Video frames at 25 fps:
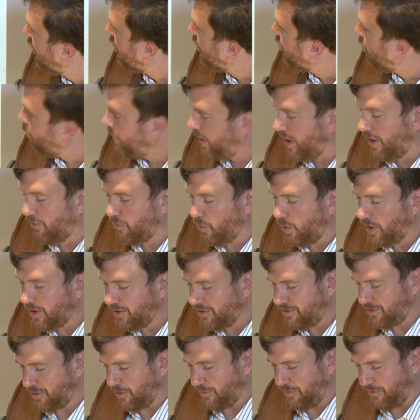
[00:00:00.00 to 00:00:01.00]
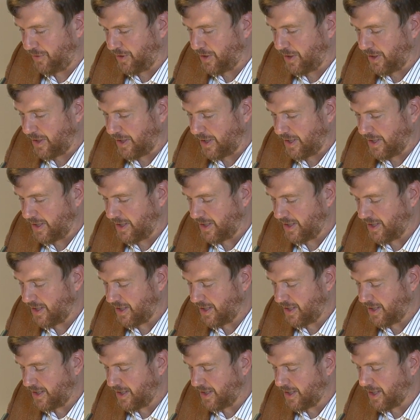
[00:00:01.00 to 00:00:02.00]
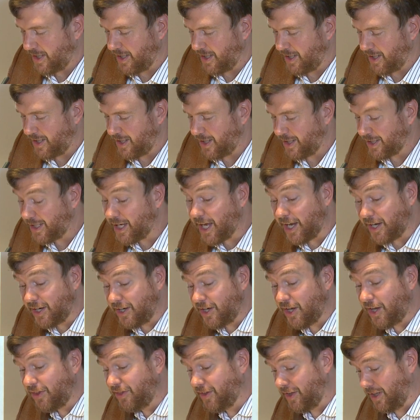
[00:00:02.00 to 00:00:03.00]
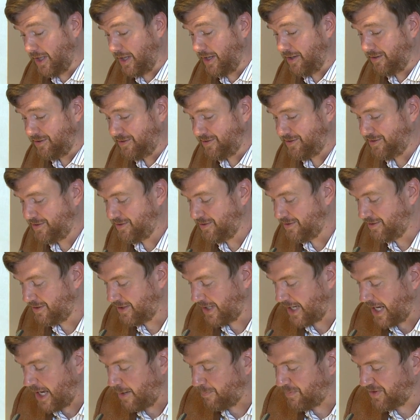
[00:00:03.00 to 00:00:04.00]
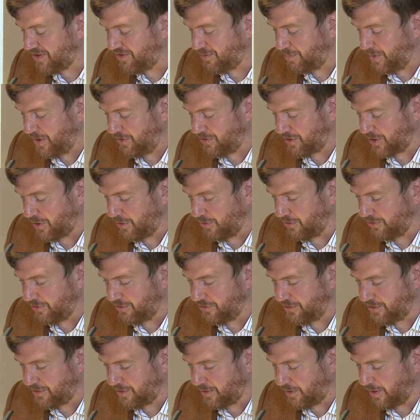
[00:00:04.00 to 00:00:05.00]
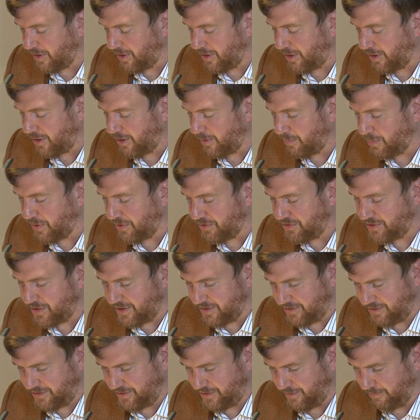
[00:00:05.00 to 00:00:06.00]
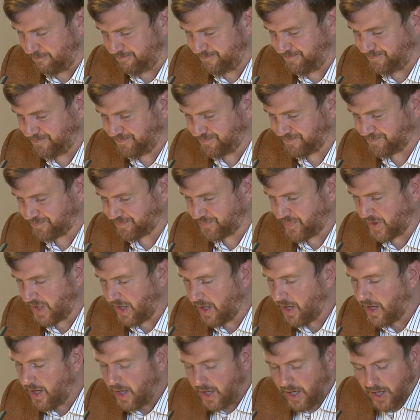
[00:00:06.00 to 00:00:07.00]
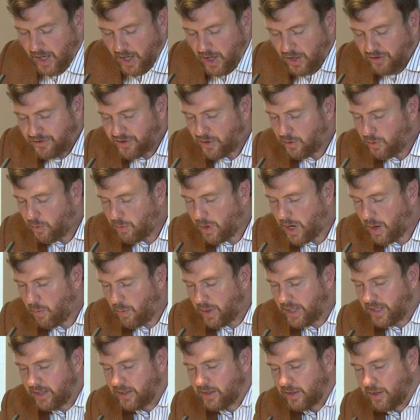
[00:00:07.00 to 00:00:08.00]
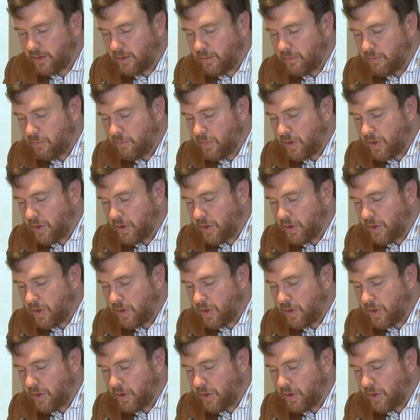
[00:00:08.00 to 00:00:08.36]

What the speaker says: we have won so far, yet nonetheless, campus speech codes persist. So I want to